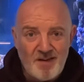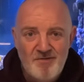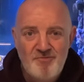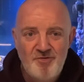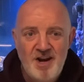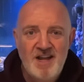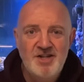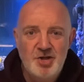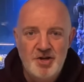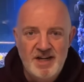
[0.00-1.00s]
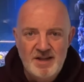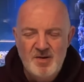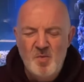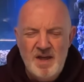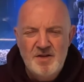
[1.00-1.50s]
Really enjoying it. The
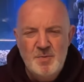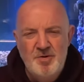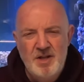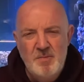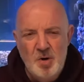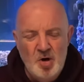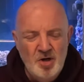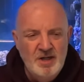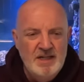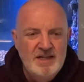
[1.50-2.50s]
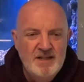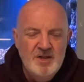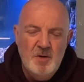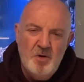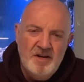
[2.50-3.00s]
weather's pretty poor,
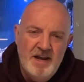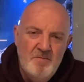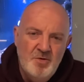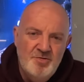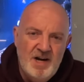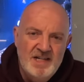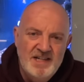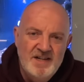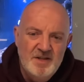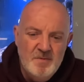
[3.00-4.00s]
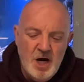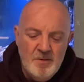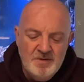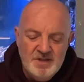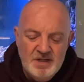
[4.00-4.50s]
so I'm not getting much riding it at the
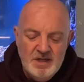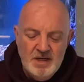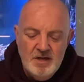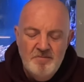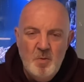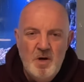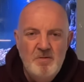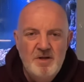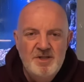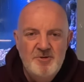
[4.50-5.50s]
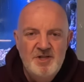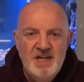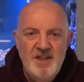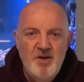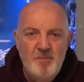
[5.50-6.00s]
moment. But what I'm going to do is
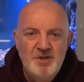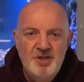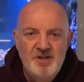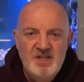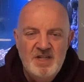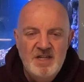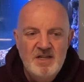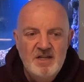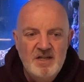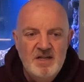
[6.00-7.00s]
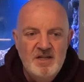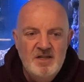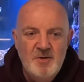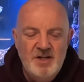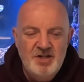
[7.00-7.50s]
take the opportunity
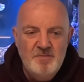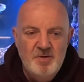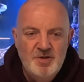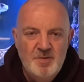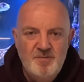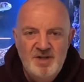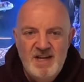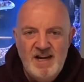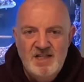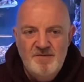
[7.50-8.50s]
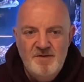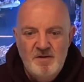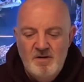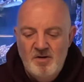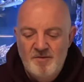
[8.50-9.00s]
to actually put some protective
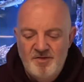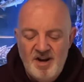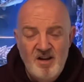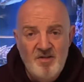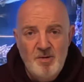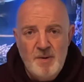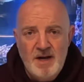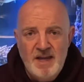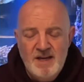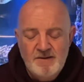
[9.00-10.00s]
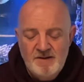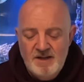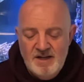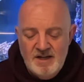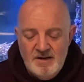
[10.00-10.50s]
covering on the bike.
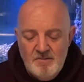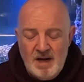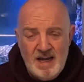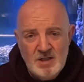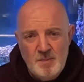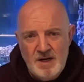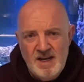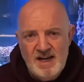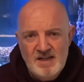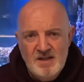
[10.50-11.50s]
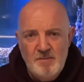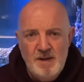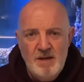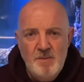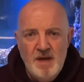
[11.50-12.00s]
My last bike had the
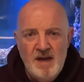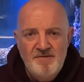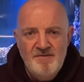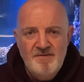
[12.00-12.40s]
PPF,